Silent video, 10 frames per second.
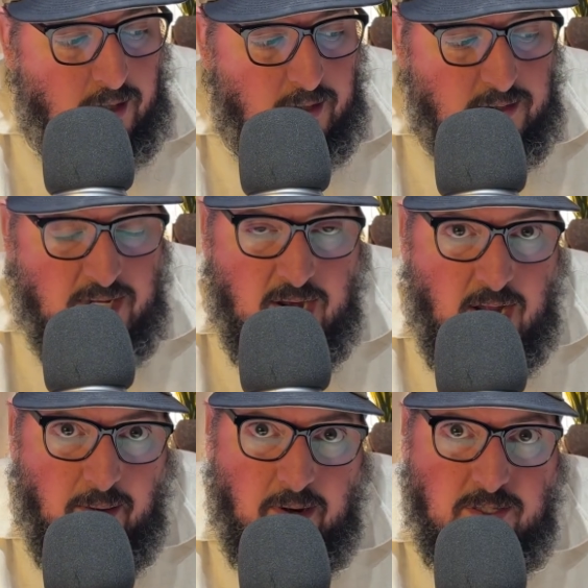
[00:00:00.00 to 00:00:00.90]
Second
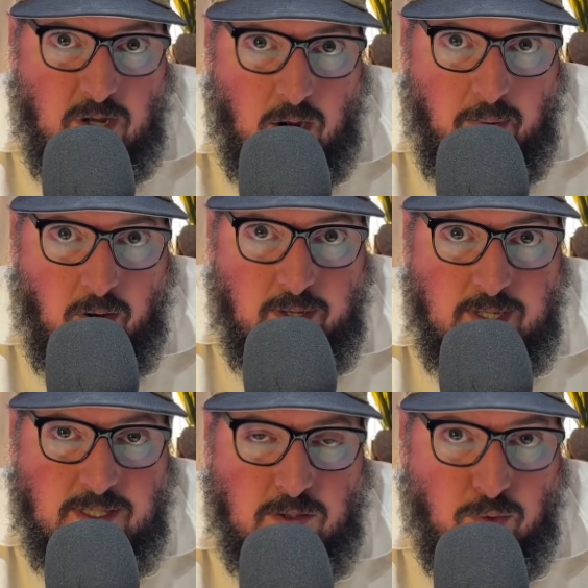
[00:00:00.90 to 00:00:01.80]
guy I'm going to talk about
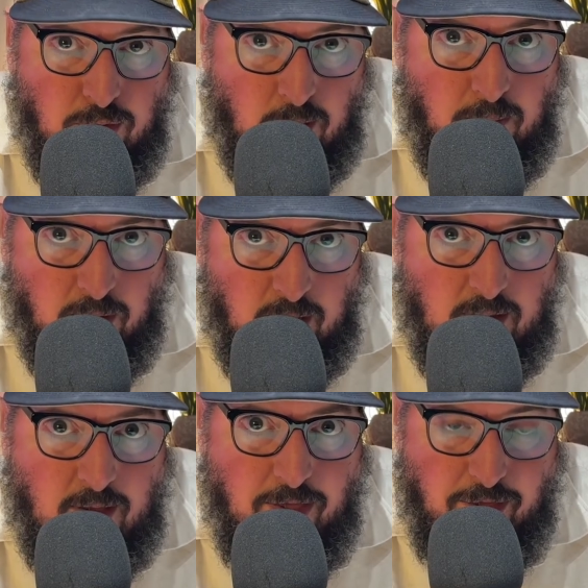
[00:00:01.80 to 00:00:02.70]
is Luther
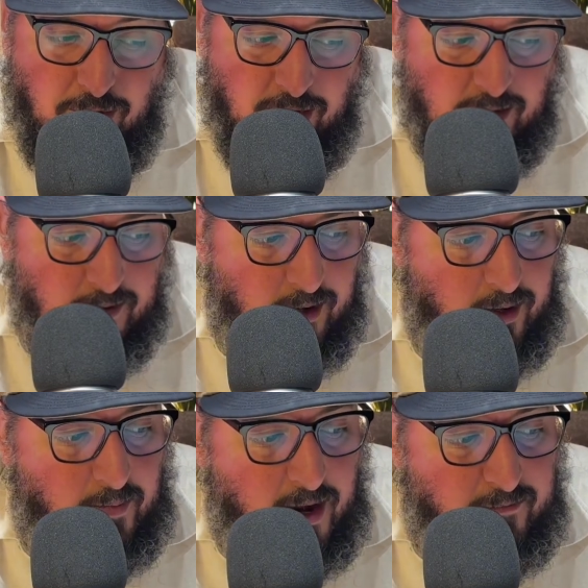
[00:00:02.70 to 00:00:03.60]
Burden III
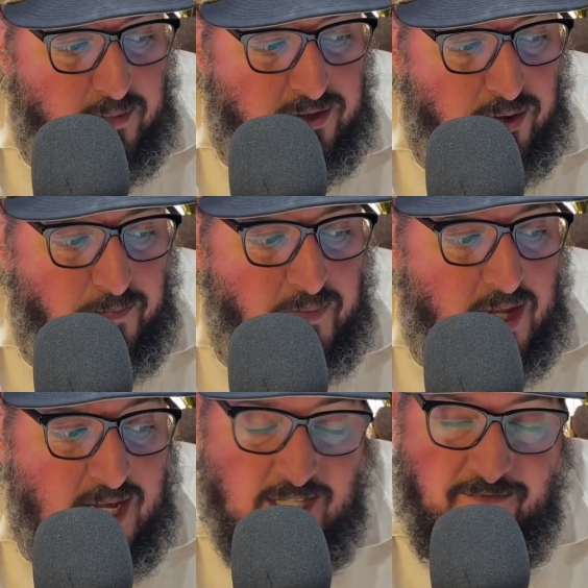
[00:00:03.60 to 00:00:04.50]
out of Mizzou.
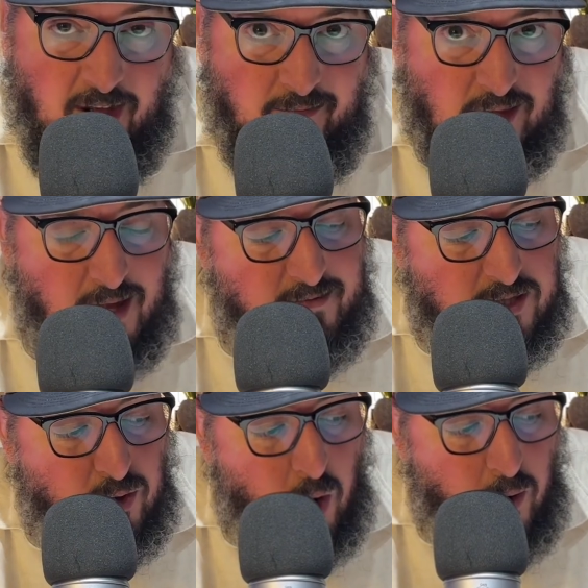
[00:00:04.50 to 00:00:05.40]
He's 5'11",
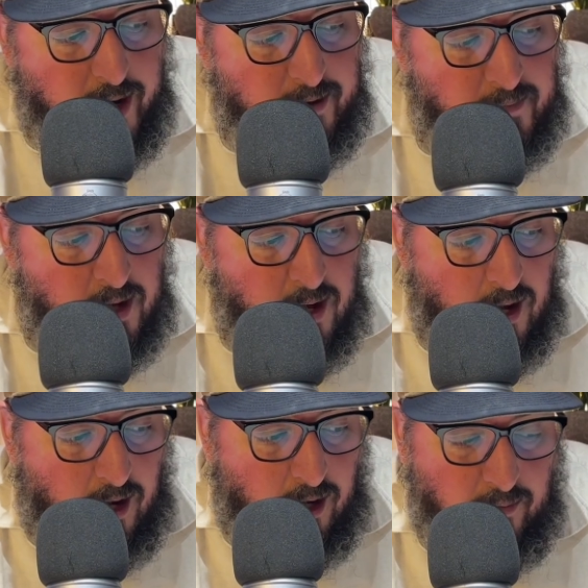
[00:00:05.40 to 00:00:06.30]
208.
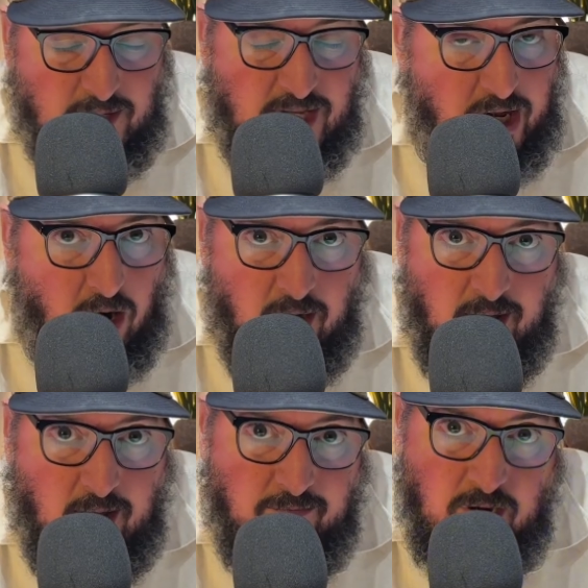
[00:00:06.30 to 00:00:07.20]
He's a yard
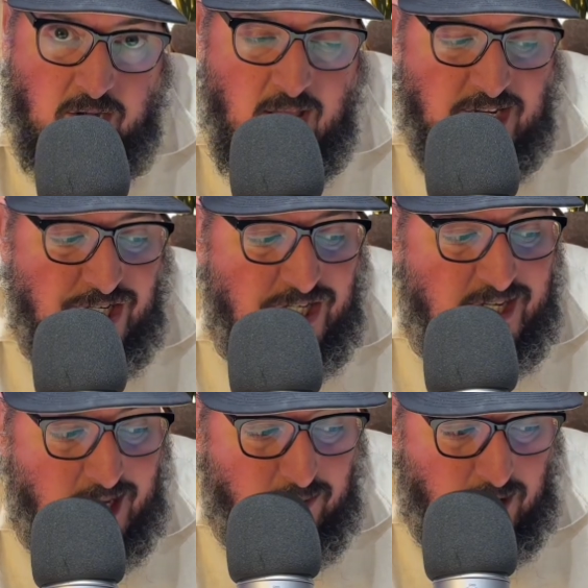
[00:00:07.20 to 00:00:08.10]
after catch
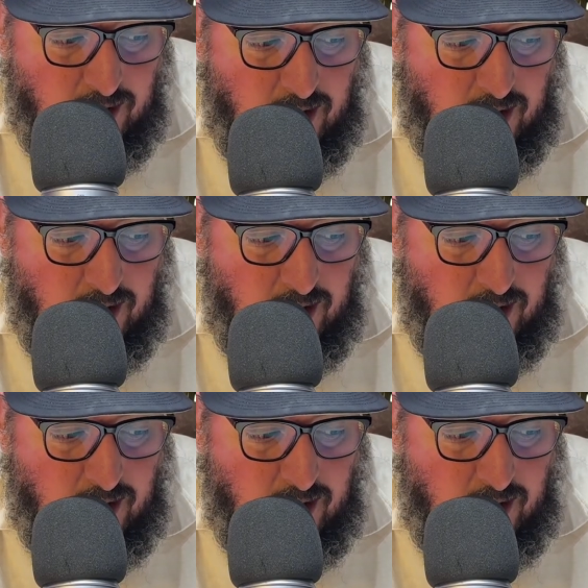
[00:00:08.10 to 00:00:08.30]
demon.